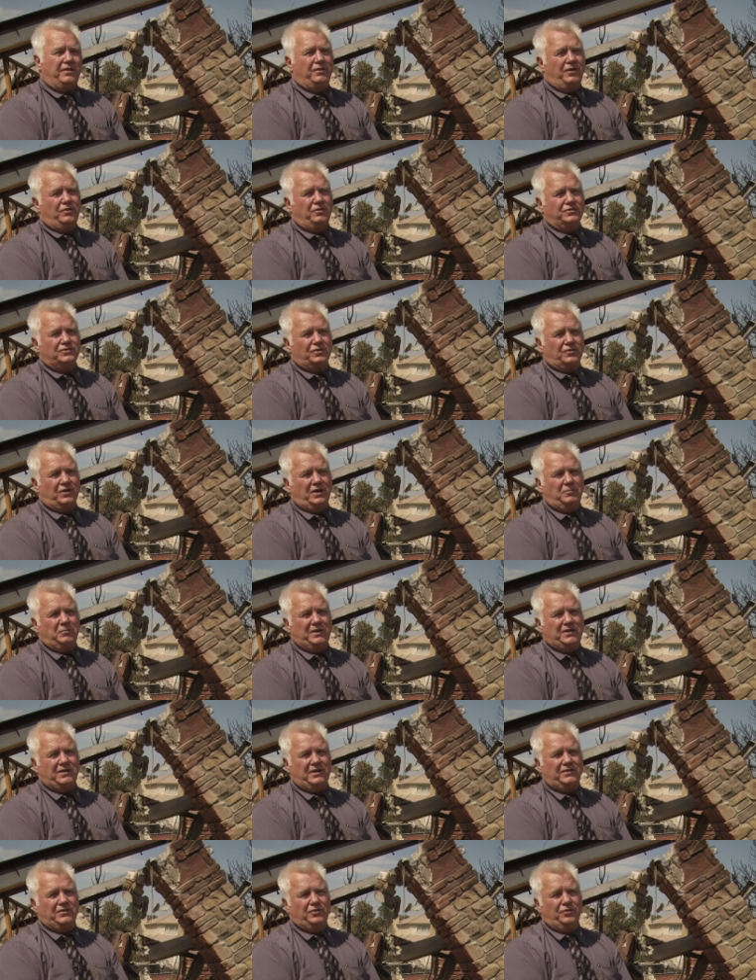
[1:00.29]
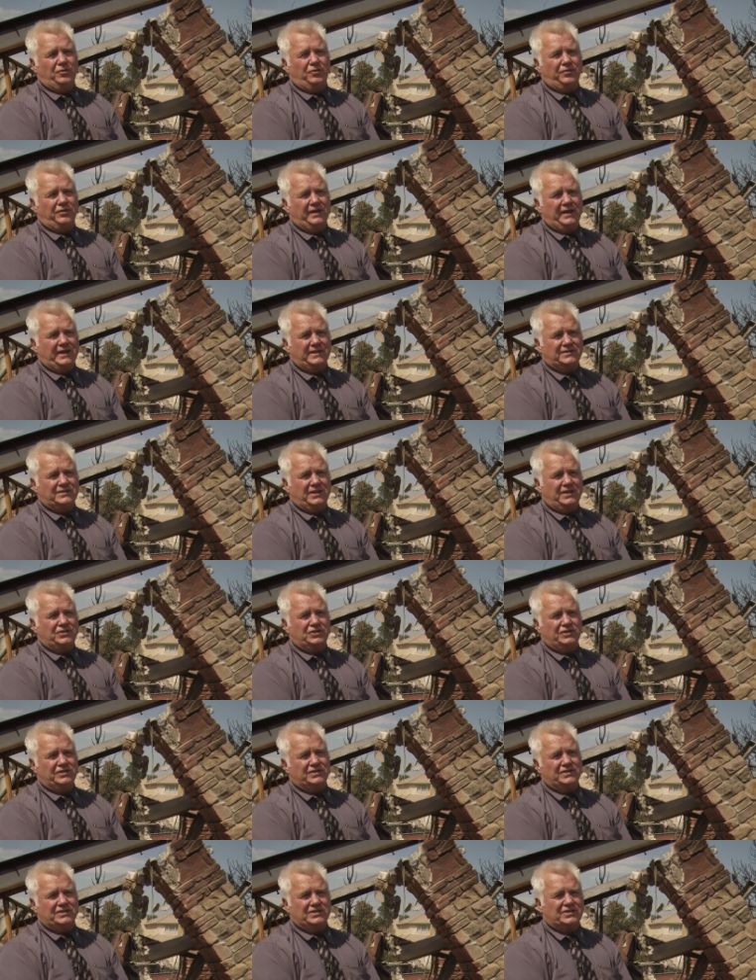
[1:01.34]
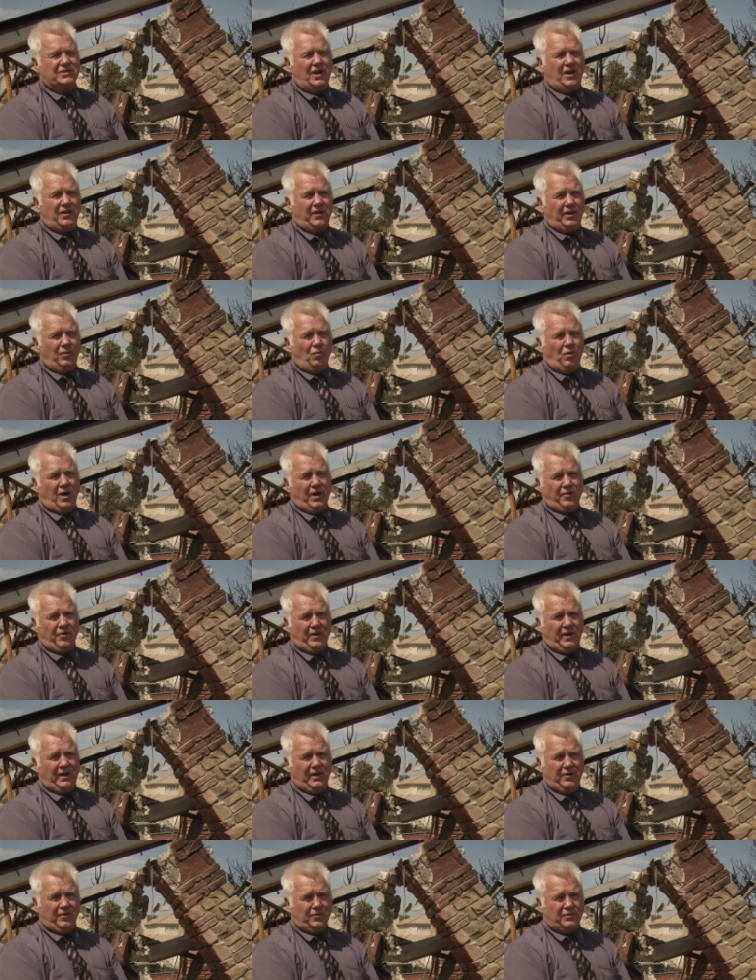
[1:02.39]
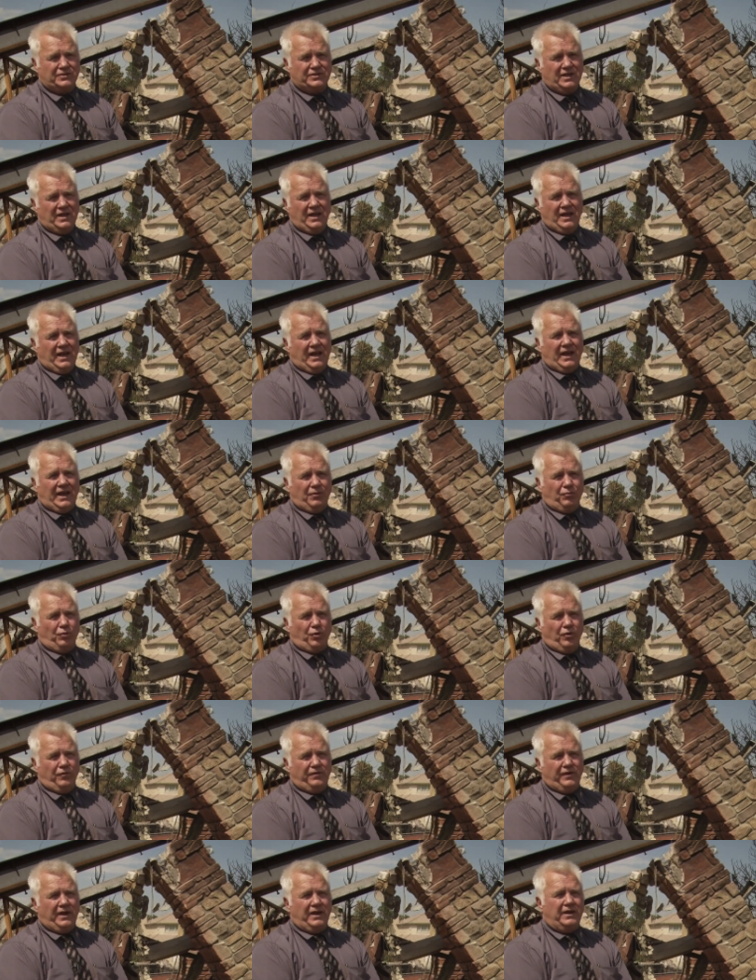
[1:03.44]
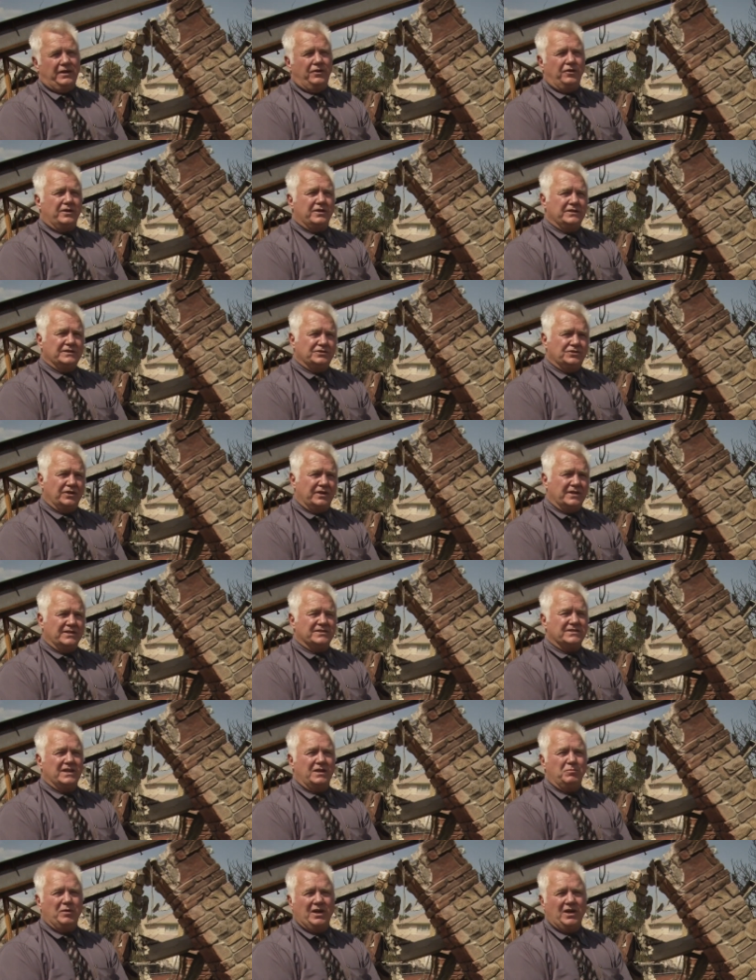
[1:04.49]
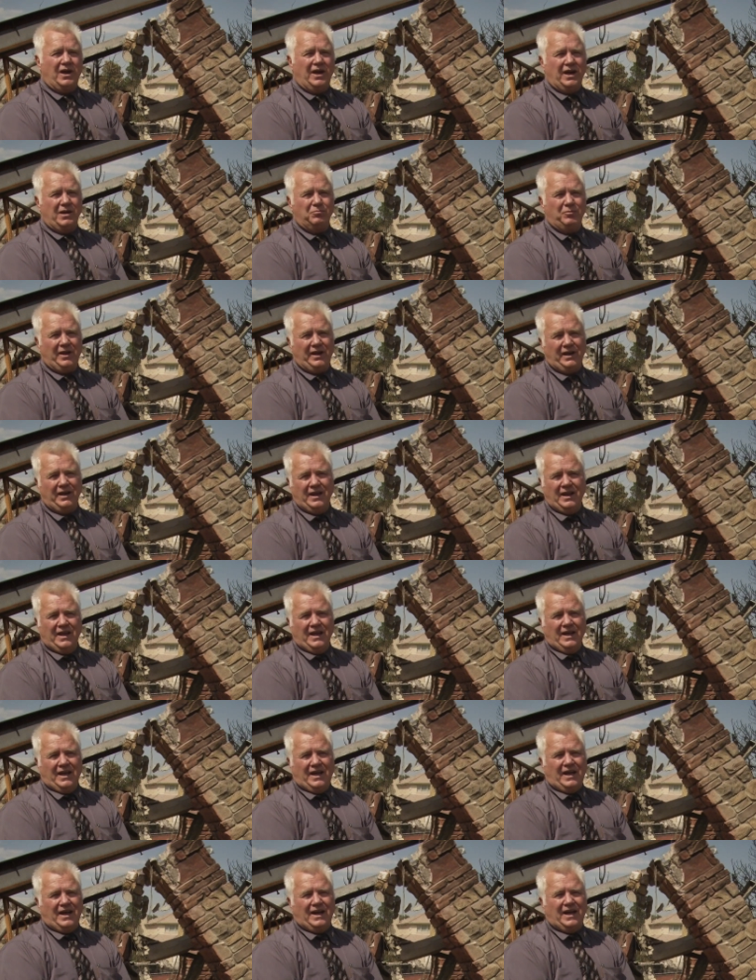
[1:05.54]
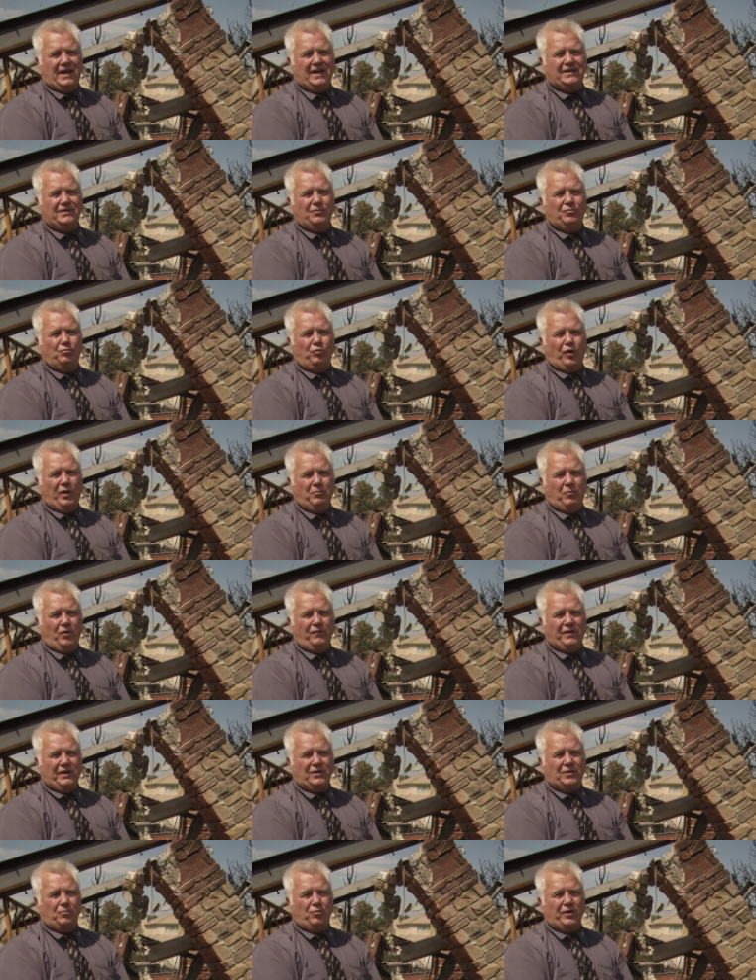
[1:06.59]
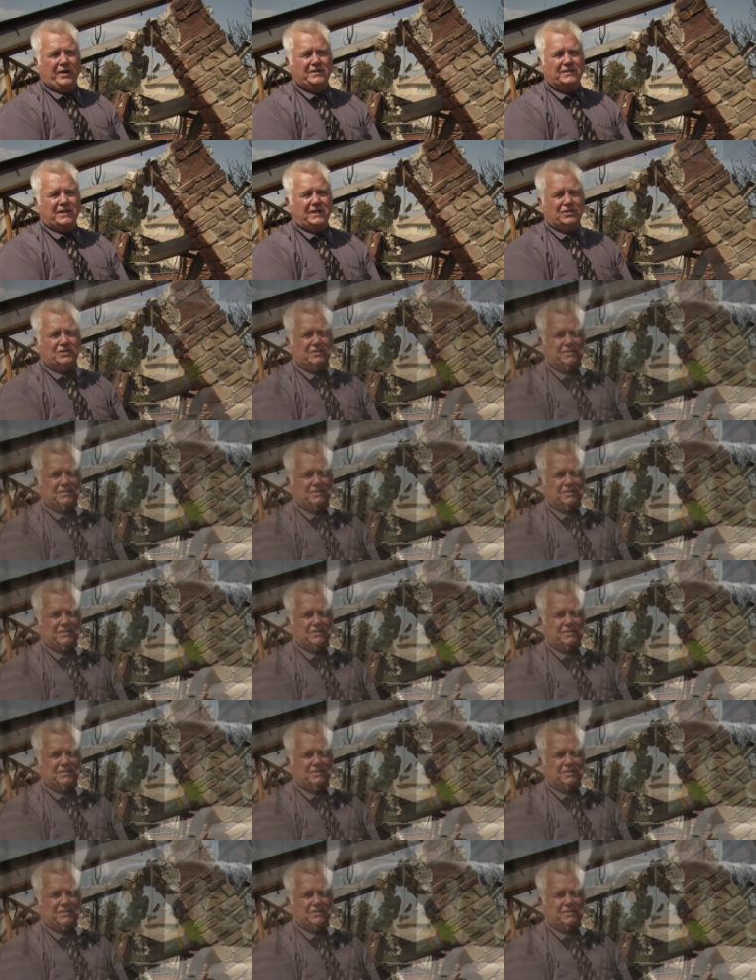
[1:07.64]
those are limited to things such as installing water heaters and roofing. As you can see behind me, removing debris such